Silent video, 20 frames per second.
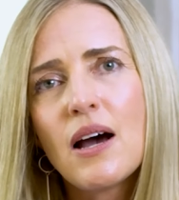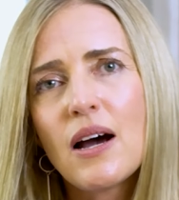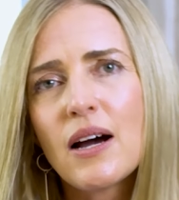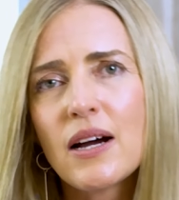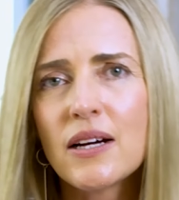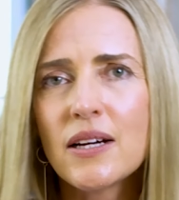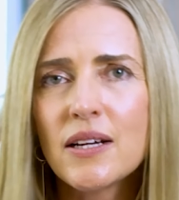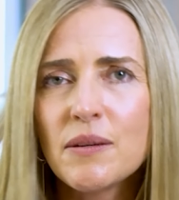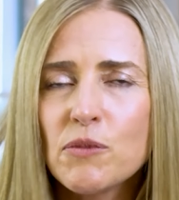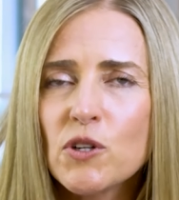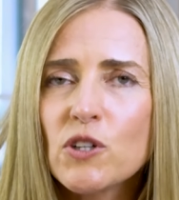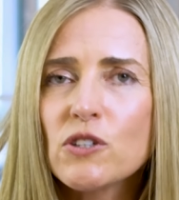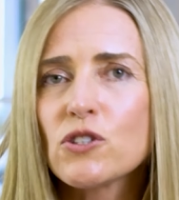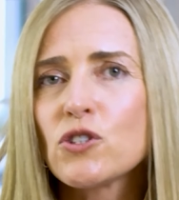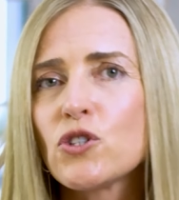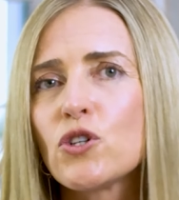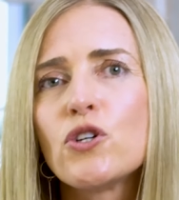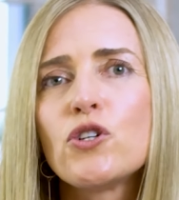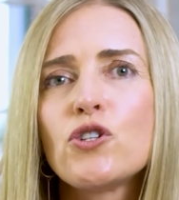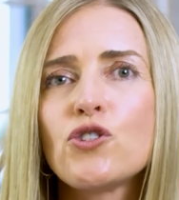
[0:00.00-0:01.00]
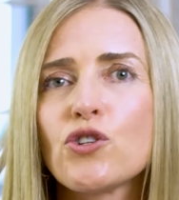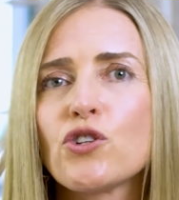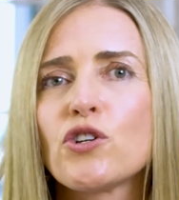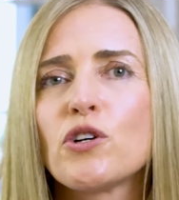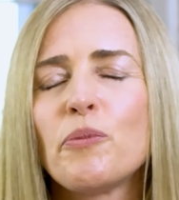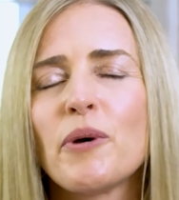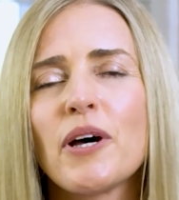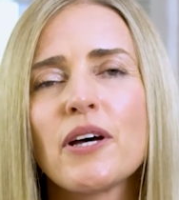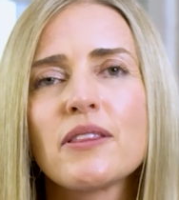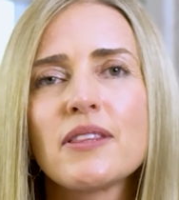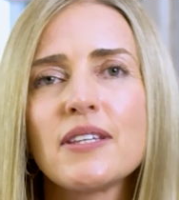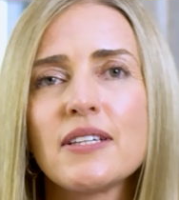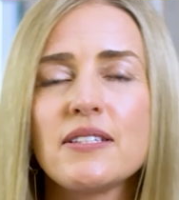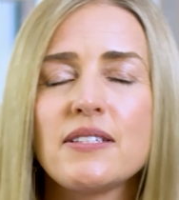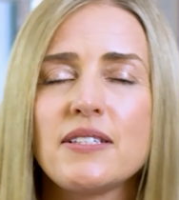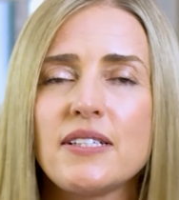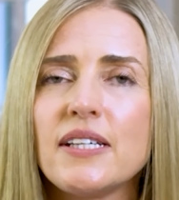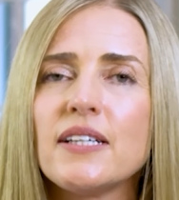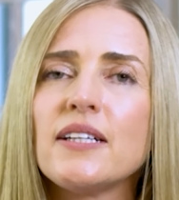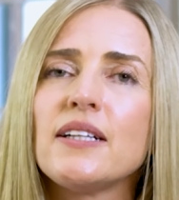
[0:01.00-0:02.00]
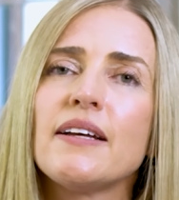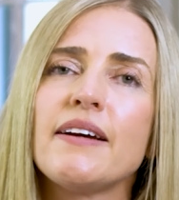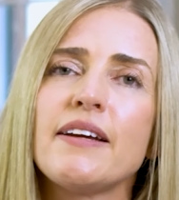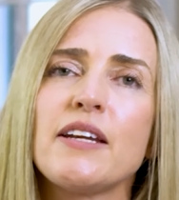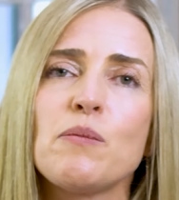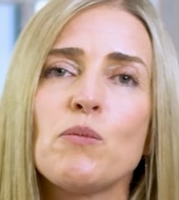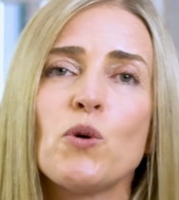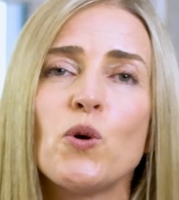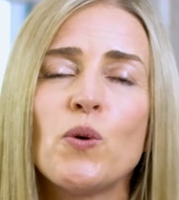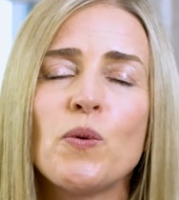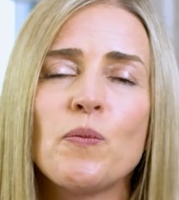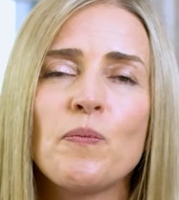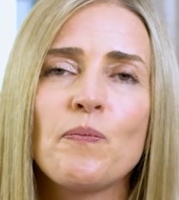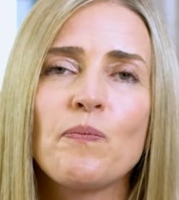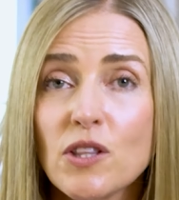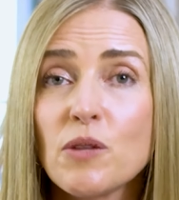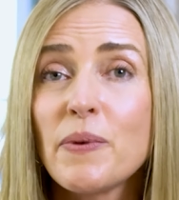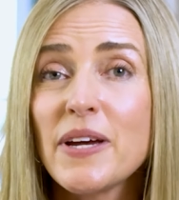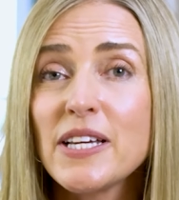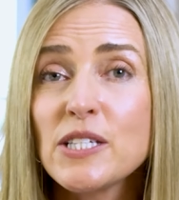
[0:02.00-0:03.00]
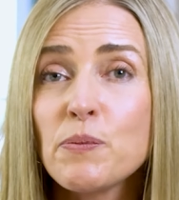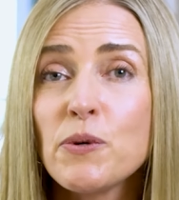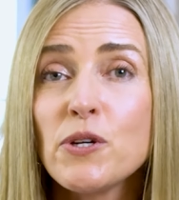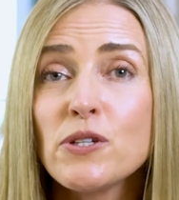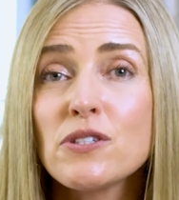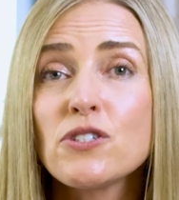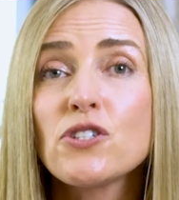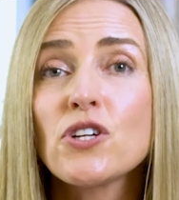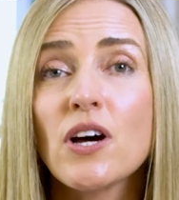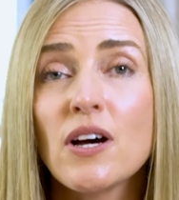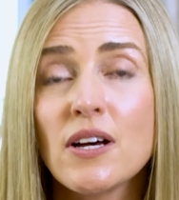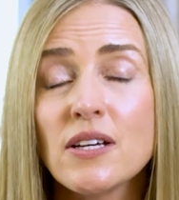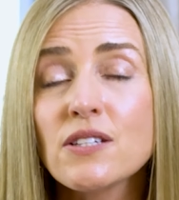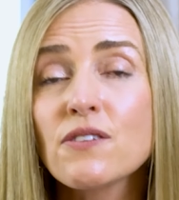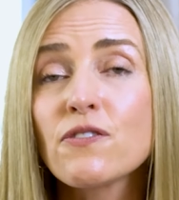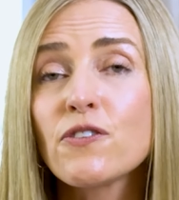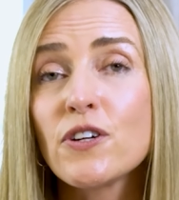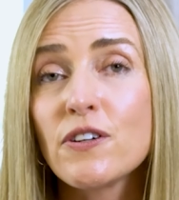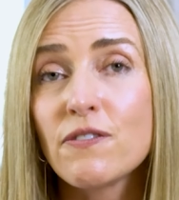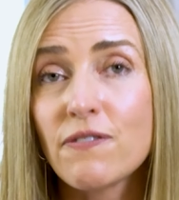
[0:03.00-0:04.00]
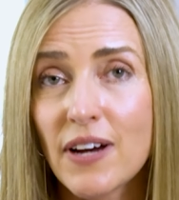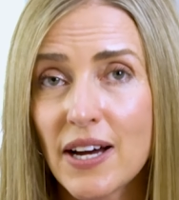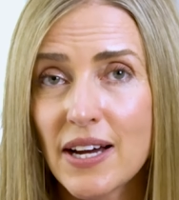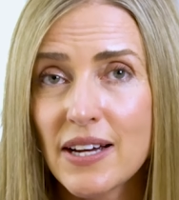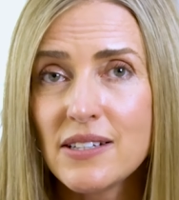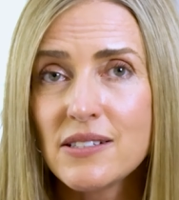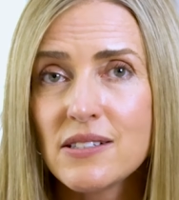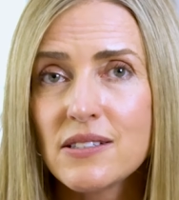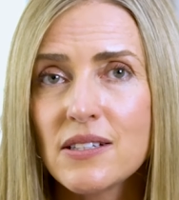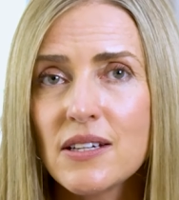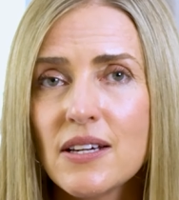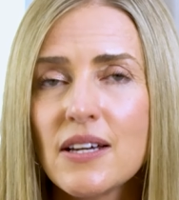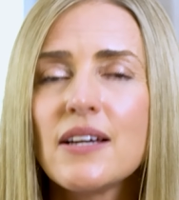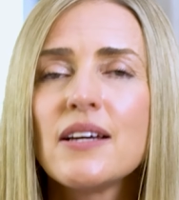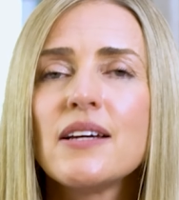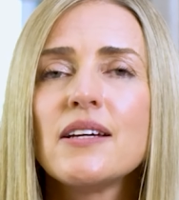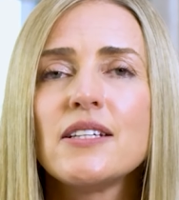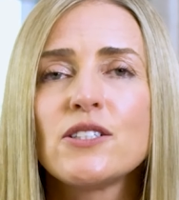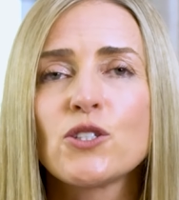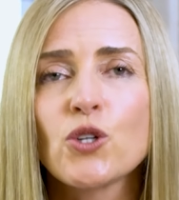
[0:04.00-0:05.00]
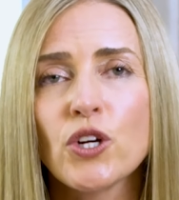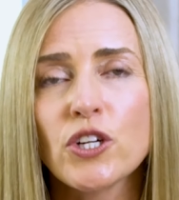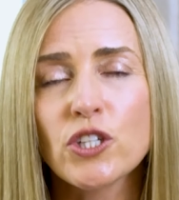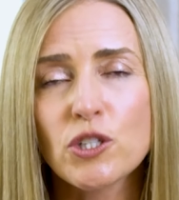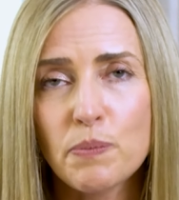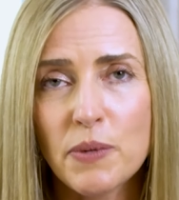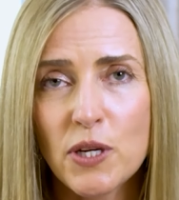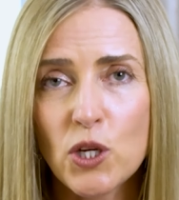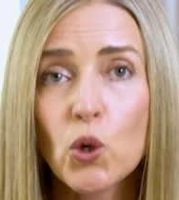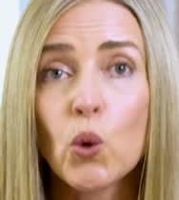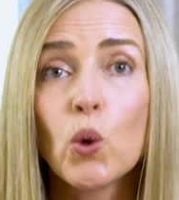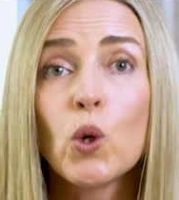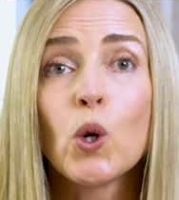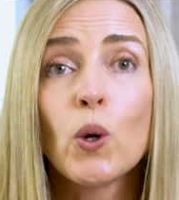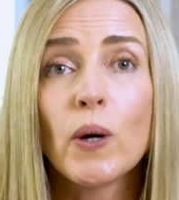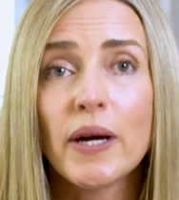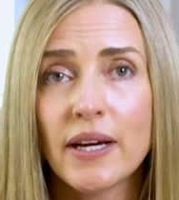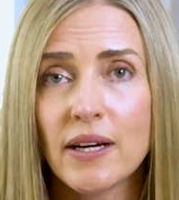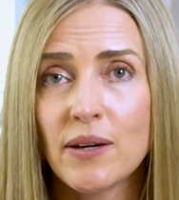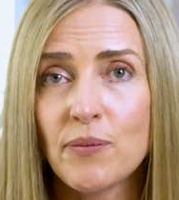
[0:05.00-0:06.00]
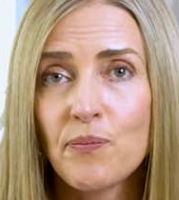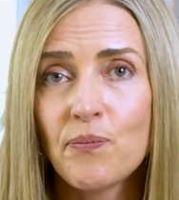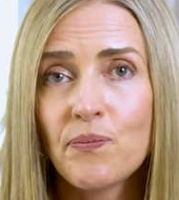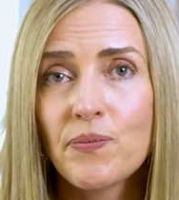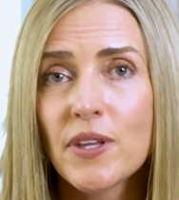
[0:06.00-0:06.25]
I'm not so sure about this deal anymore, the best person to ask for advice is going to be your lawyer.